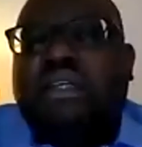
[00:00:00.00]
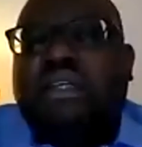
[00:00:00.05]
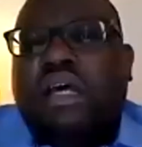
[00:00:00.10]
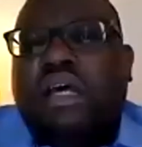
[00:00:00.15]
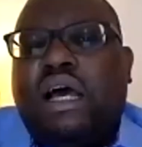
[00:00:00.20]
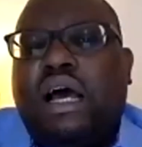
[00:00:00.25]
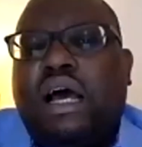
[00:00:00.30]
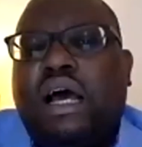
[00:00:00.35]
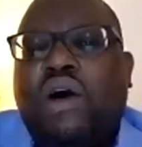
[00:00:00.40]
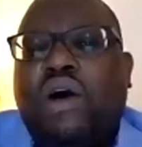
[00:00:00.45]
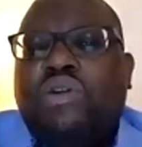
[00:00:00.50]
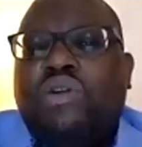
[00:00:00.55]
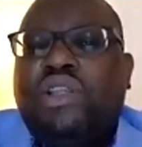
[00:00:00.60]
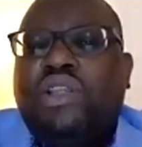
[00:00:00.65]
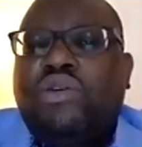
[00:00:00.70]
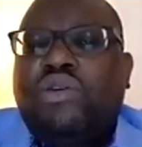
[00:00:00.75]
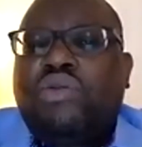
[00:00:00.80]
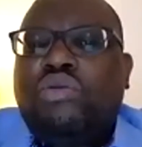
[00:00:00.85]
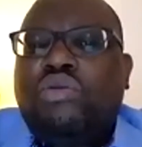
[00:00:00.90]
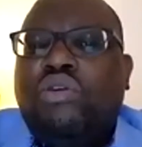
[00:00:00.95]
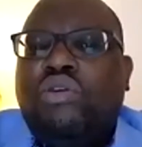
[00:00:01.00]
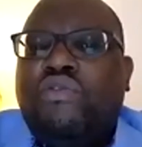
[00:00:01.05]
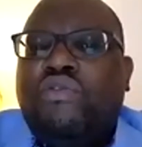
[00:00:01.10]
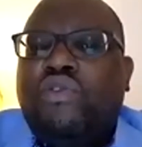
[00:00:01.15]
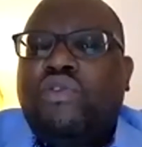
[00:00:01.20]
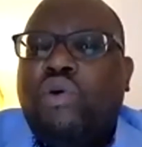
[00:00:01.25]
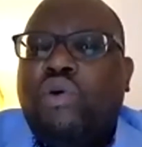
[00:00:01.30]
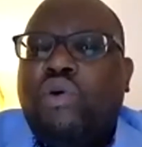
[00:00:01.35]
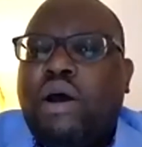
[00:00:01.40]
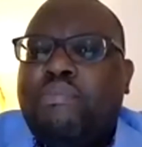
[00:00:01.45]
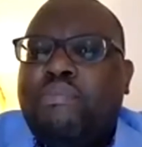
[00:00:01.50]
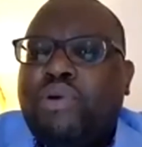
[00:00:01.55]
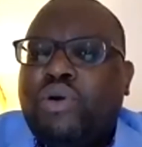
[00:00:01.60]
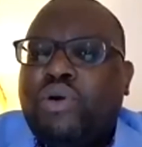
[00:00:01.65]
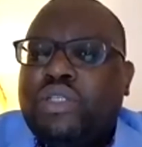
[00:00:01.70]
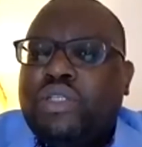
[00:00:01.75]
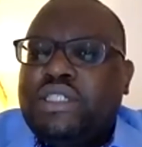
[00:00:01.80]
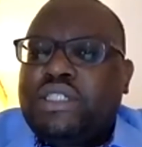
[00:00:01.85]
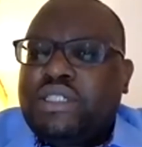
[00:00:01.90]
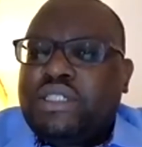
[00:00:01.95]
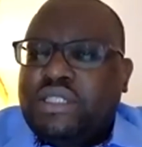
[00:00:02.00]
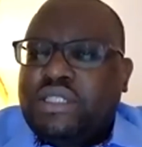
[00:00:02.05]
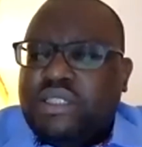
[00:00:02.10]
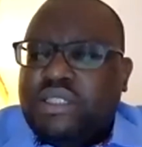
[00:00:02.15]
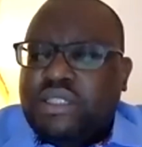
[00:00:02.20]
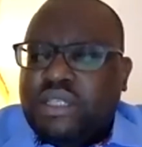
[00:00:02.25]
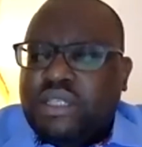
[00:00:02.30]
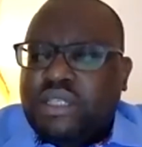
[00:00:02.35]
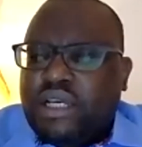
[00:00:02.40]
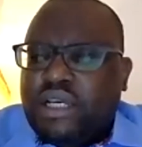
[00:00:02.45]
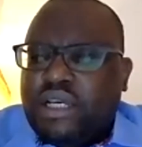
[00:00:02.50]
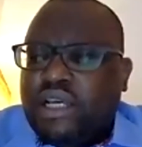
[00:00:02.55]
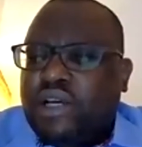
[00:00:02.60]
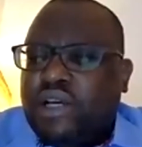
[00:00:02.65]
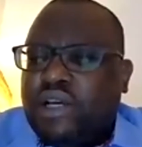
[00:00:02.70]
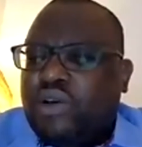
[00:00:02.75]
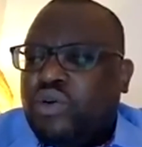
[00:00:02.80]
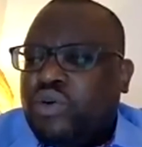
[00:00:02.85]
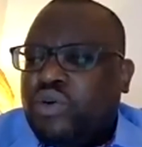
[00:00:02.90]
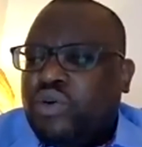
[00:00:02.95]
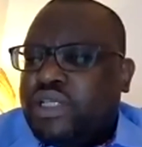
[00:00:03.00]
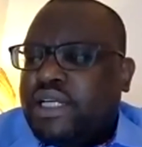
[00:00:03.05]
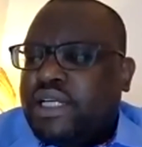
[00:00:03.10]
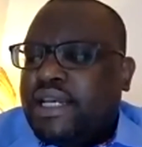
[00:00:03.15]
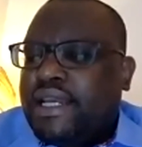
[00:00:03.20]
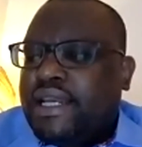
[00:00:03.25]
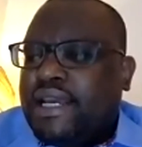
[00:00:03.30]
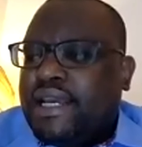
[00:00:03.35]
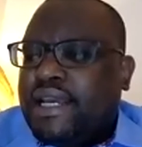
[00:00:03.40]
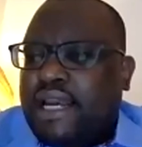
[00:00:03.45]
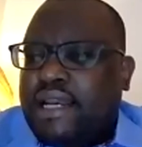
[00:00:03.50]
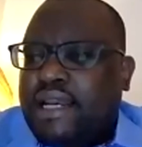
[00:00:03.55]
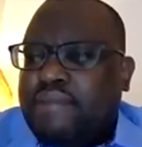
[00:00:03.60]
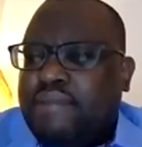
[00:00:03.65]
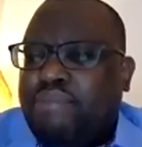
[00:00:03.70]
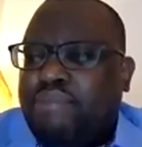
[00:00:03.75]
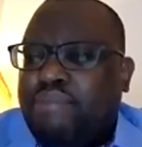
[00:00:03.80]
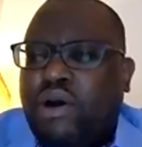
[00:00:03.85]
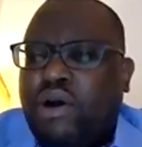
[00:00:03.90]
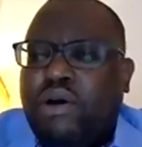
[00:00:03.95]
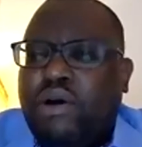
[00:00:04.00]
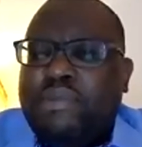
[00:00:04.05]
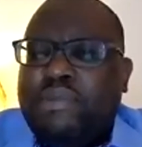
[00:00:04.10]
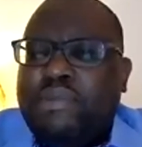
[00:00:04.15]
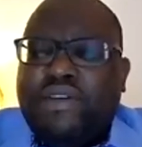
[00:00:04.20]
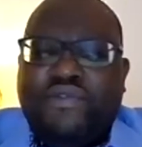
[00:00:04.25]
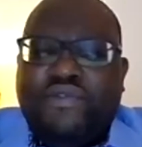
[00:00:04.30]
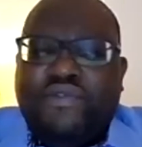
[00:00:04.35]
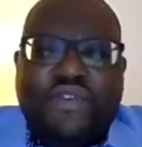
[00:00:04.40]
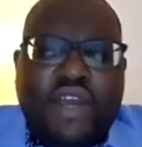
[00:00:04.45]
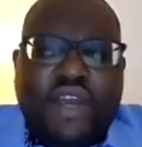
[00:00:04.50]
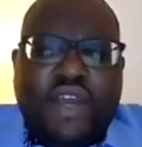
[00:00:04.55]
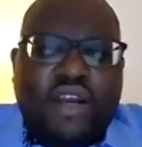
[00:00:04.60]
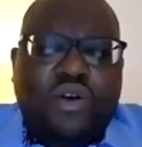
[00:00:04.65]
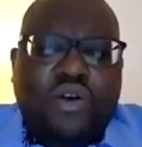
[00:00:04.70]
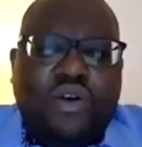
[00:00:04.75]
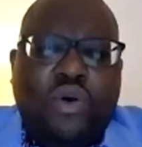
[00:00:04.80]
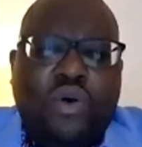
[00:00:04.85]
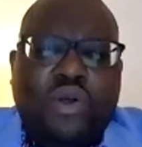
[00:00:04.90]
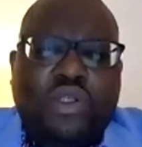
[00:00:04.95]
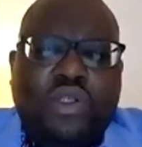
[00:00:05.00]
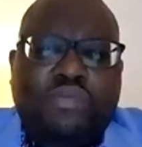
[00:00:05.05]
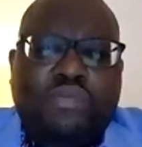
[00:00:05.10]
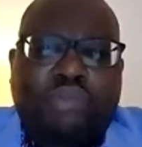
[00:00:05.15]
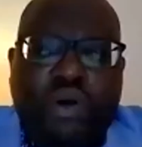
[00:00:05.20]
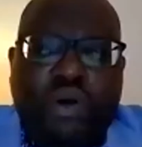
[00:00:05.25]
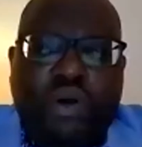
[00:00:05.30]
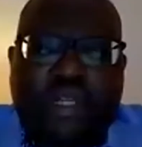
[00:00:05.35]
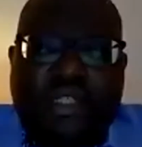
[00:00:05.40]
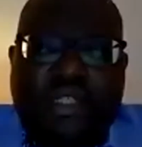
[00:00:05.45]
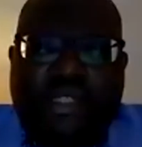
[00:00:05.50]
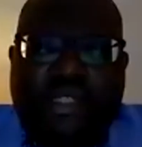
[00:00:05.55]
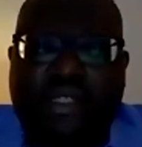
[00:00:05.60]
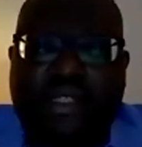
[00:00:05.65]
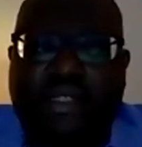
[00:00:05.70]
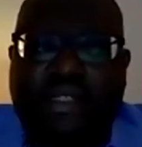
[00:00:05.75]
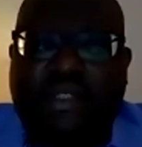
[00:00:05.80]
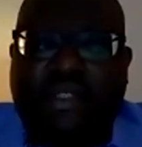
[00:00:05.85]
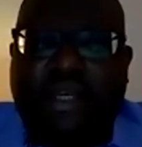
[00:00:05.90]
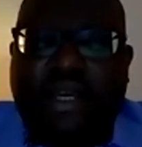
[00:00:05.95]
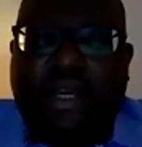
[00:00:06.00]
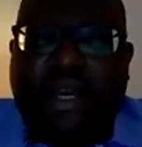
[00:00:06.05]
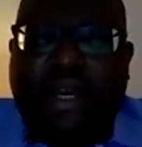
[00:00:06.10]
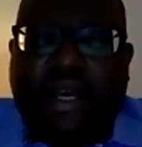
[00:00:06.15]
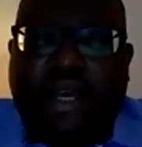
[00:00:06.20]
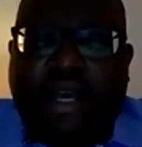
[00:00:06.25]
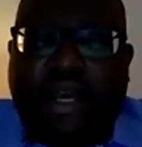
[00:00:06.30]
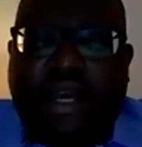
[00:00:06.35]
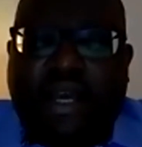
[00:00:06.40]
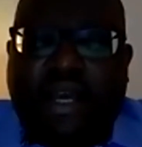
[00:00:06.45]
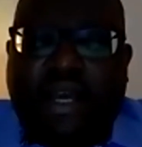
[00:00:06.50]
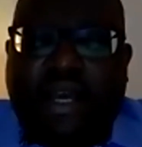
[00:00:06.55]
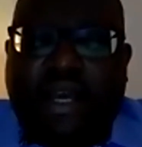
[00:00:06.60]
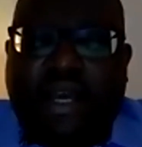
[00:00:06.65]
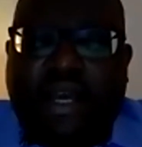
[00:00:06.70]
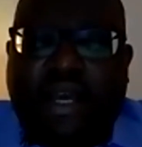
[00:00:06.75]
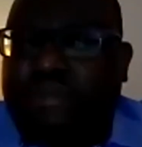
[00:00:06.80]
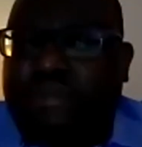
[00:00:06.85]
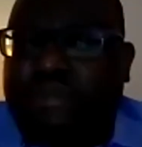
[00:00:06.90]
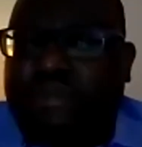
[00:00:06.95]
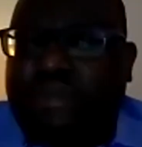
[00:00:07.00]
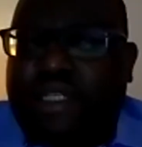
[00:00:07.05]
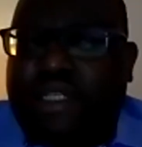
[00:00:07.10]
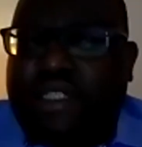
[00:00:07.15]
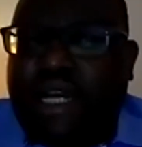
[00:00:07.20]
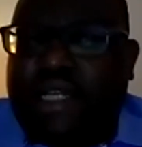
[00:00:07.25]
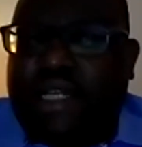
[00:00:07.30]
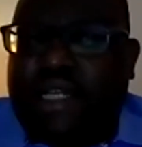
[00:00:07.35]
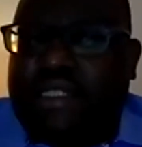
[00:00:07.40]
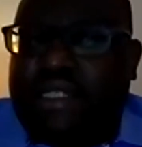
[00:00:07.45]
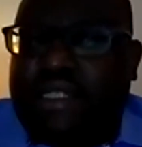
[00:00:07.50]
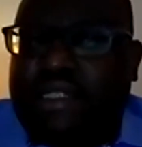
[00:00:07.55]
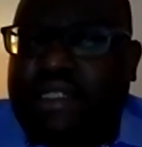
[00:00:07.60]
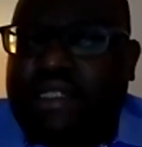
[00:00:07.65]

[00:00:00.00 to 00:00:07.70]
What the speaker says: how the rule of law approaches, including legal empowerment, fair laws, policies, legitimate justice